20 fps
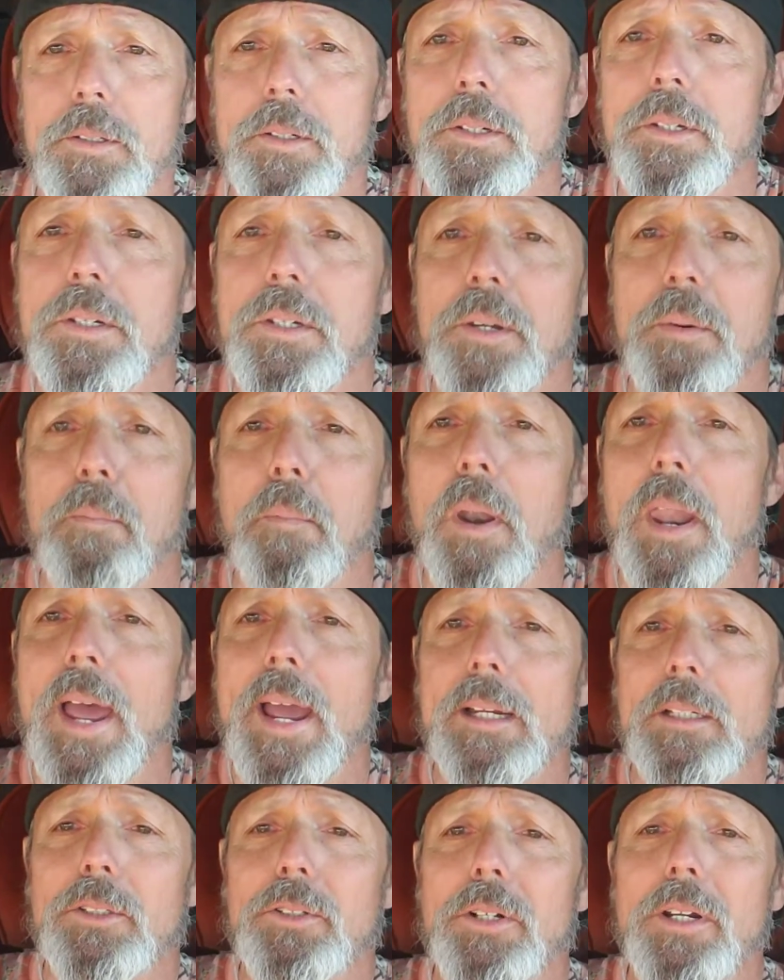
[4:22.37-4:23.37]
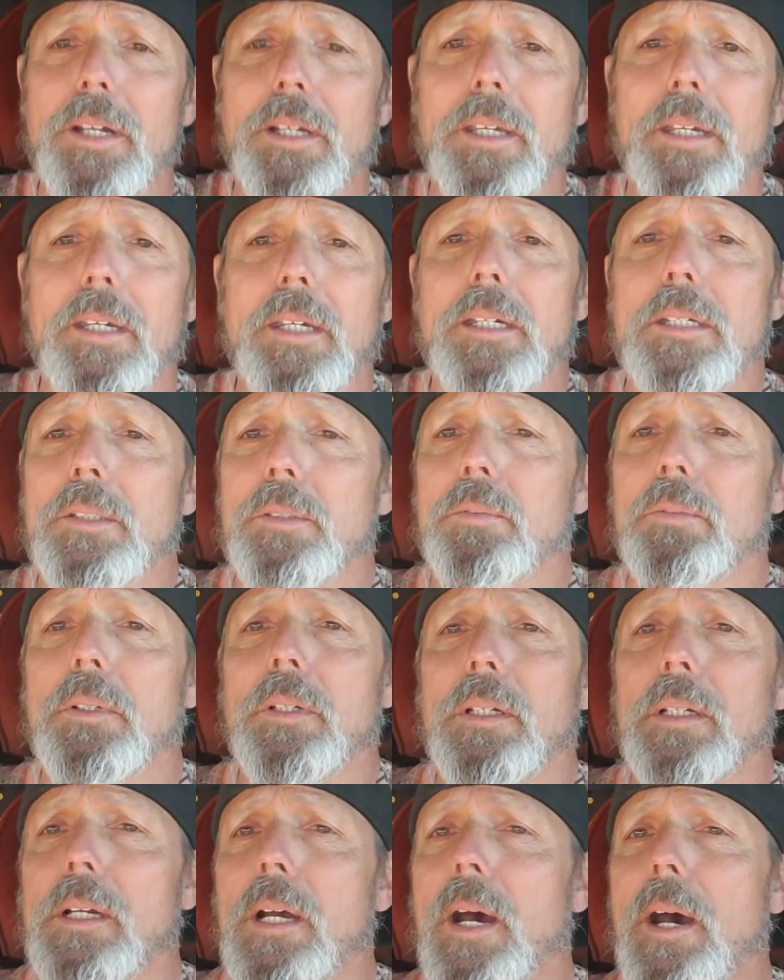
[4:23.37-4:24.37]
this is a black truck, it gets
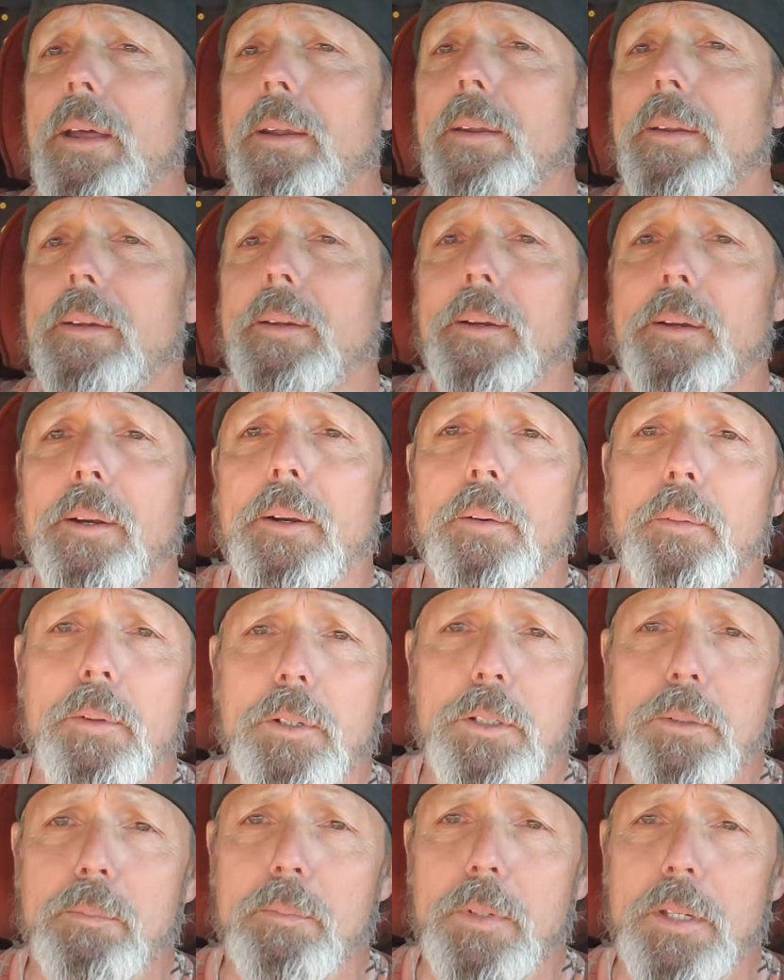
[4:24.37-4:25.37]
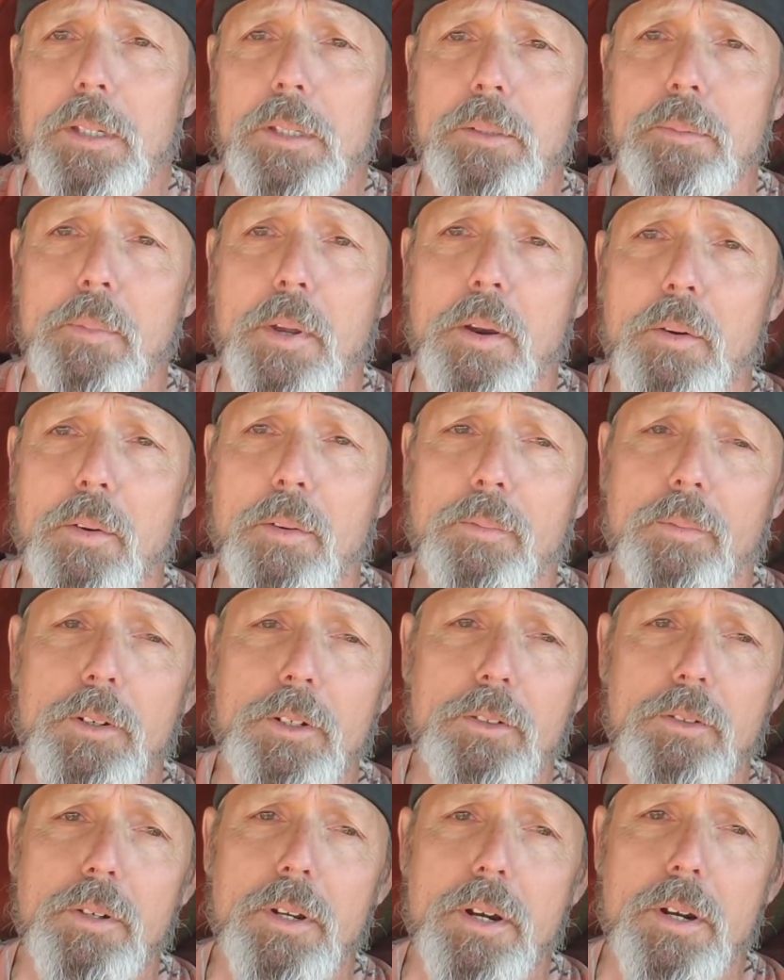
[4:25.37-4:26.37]
really hot in here, which means my
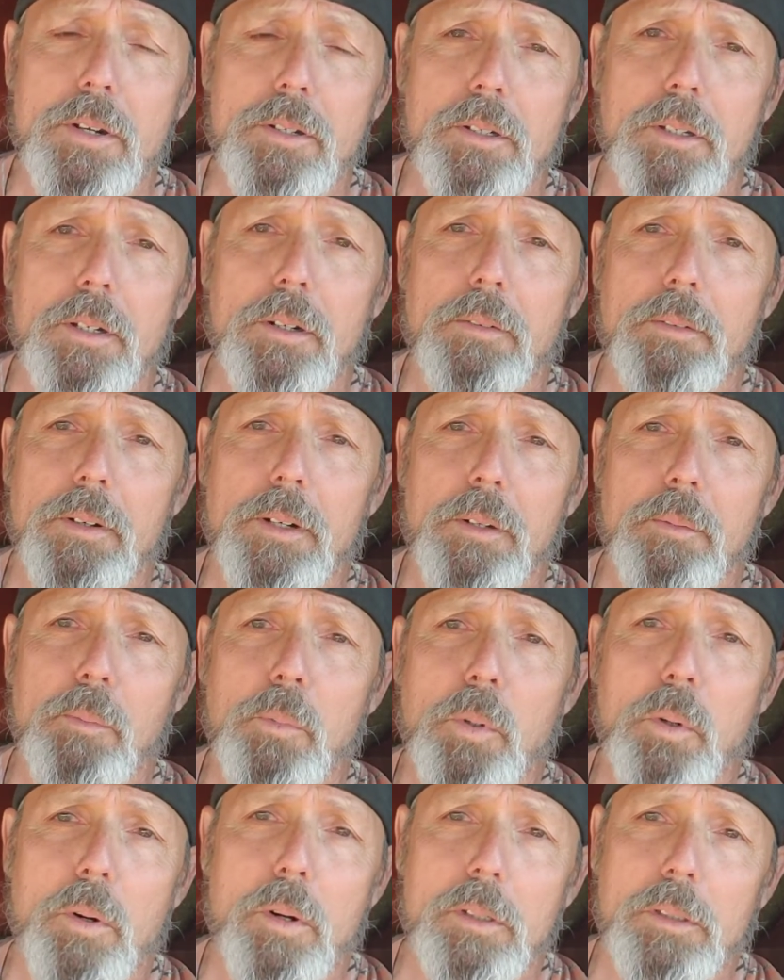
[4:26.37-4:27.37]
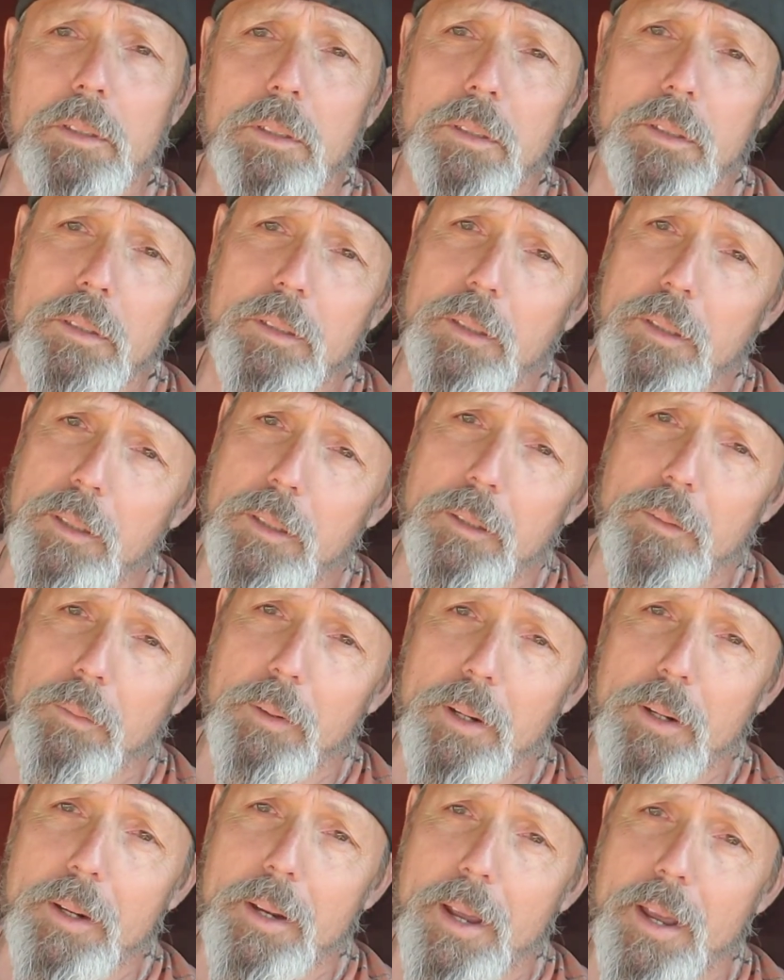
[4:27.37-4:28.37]
refrigerator is going to run more, so it's going to
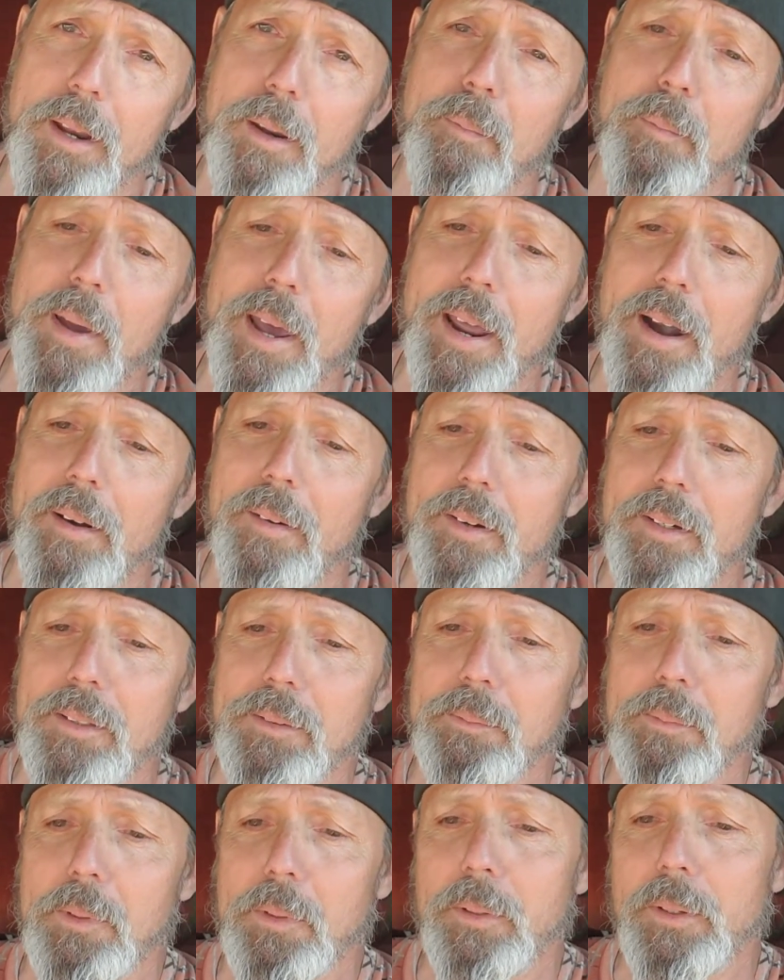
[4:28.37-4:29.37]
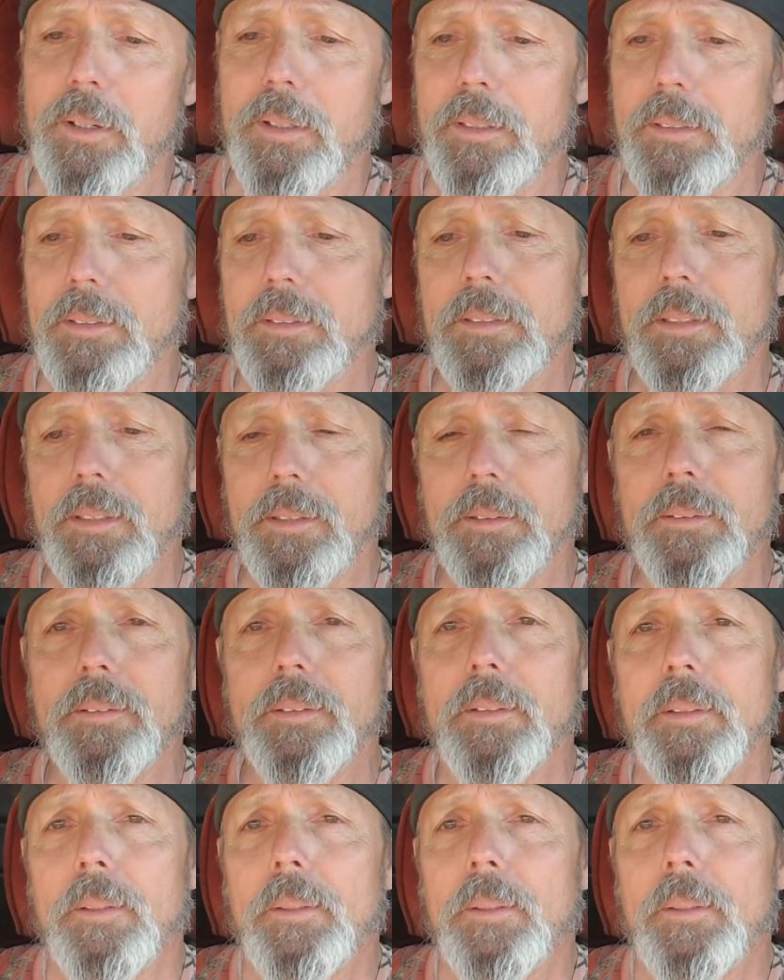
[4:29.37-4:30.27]
run down the batteries more. And so